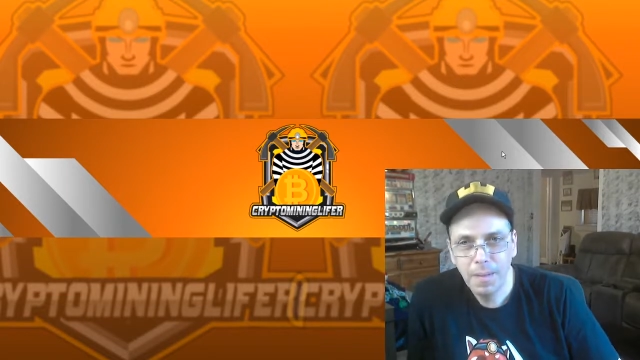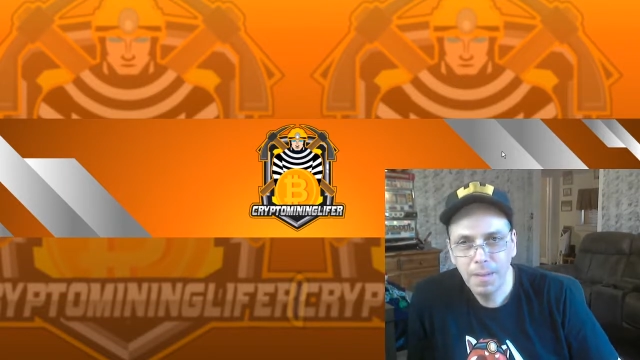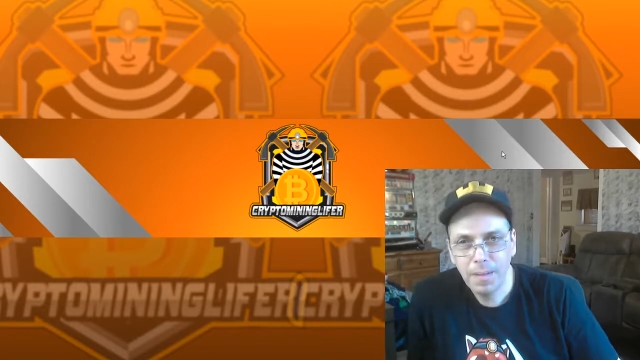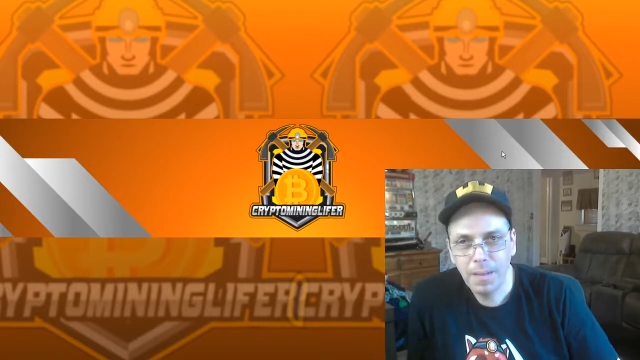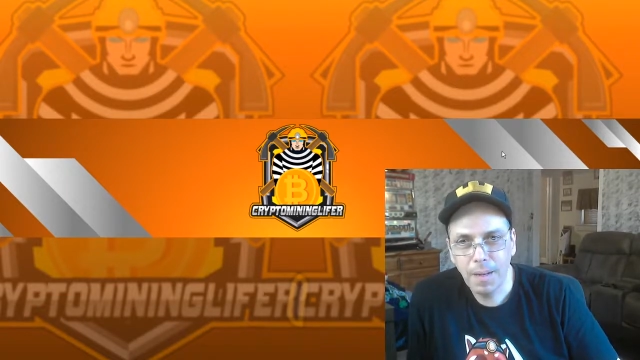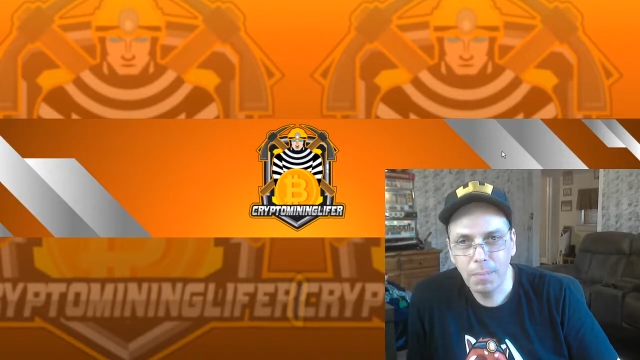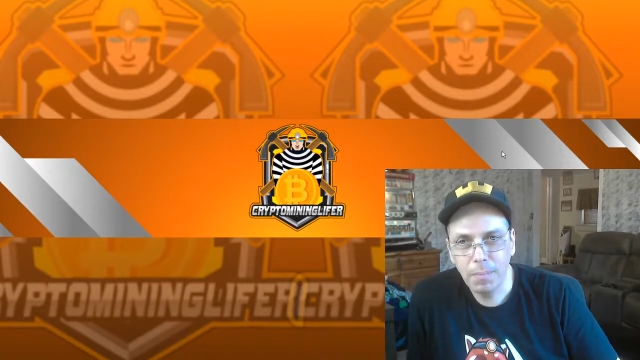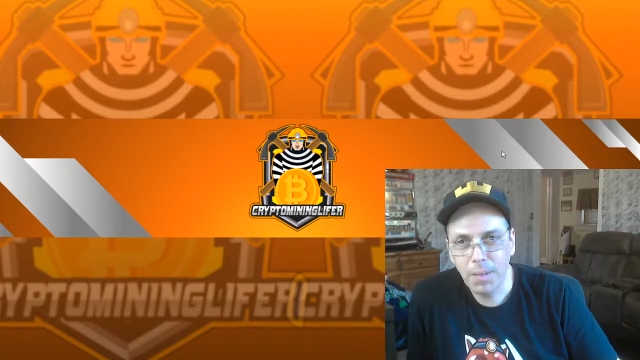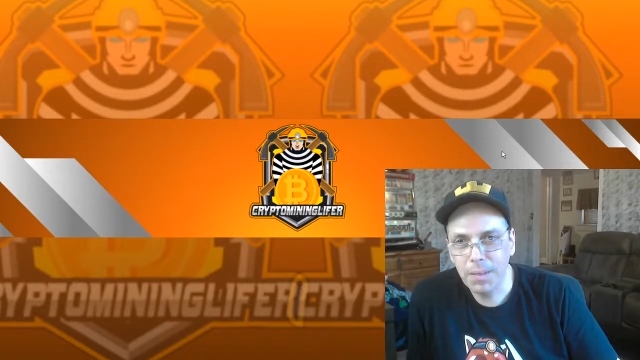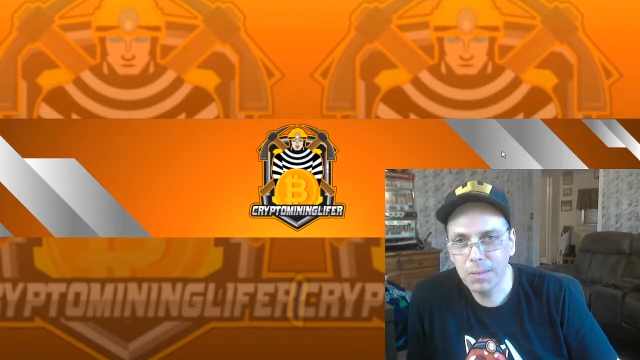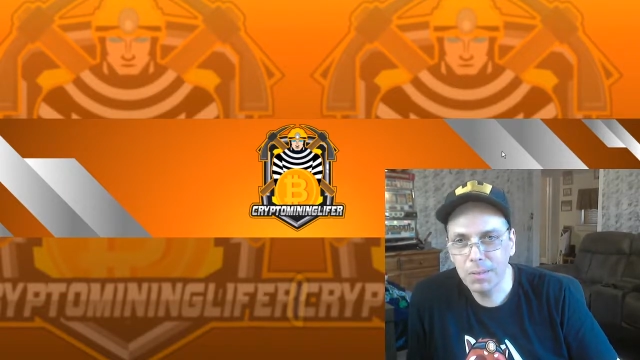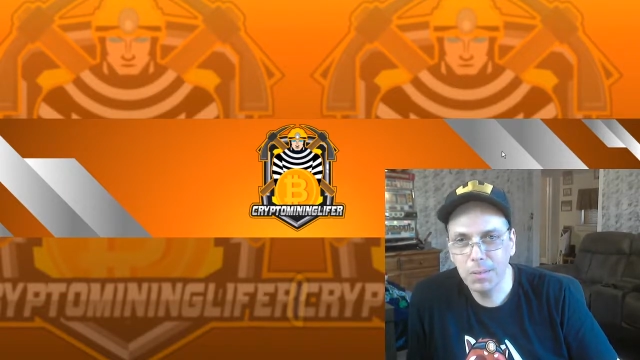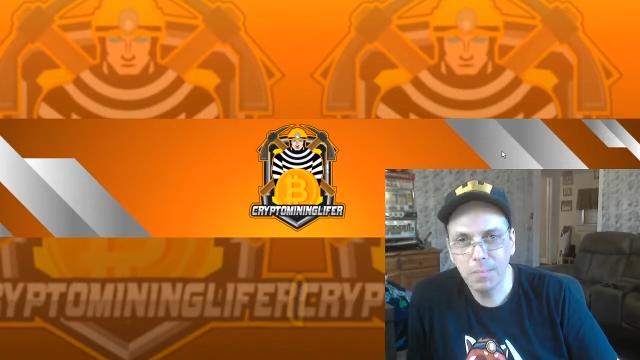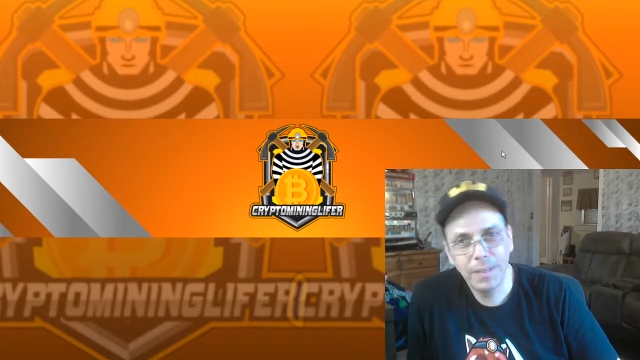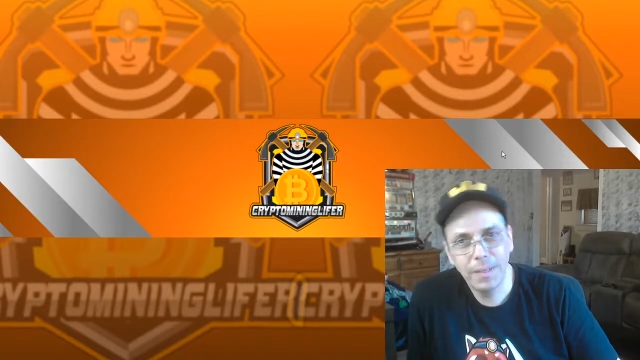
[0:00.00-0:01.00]
God bless
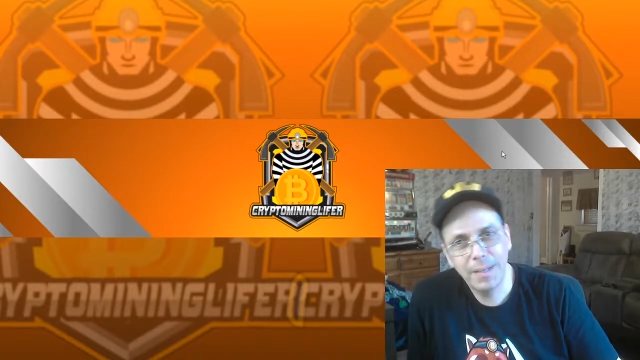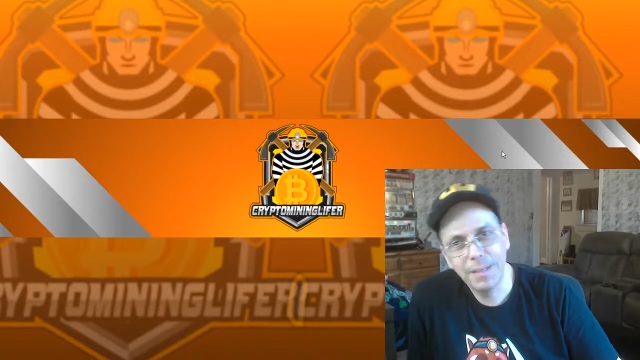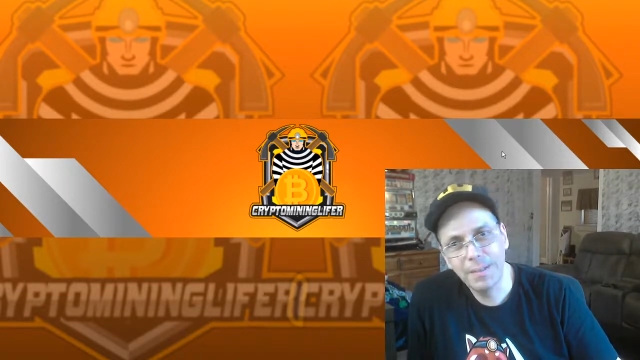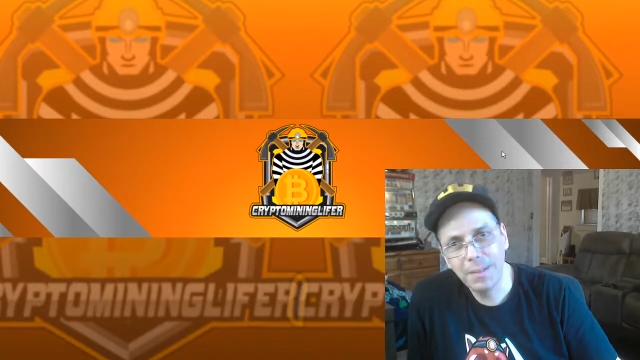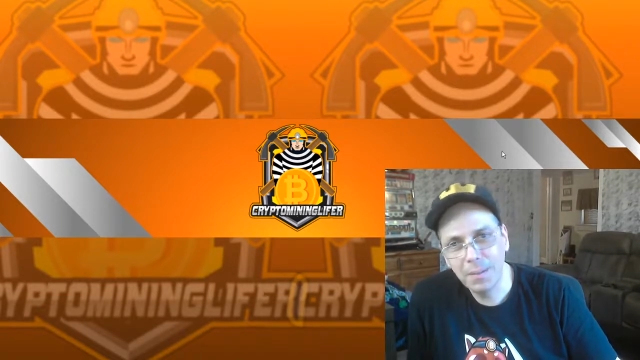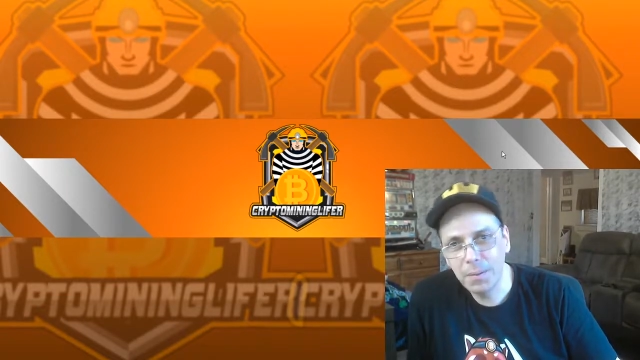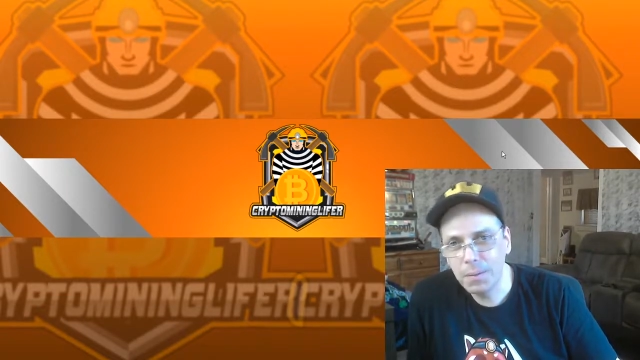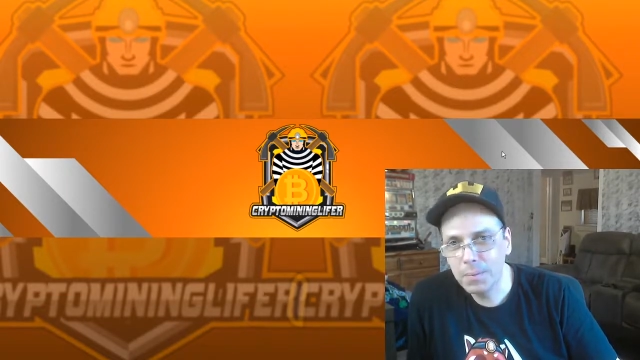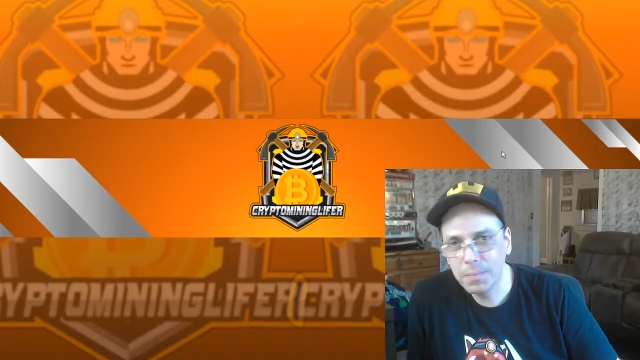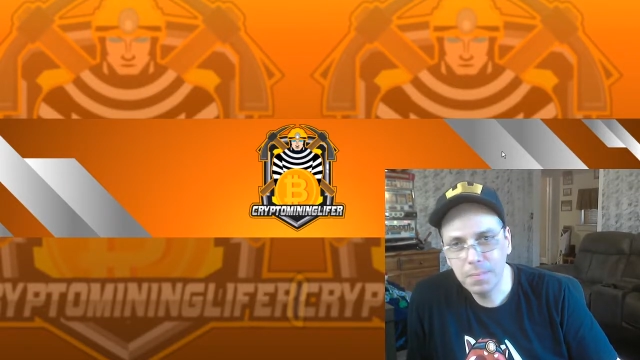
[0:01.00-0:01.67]
him, man. You know,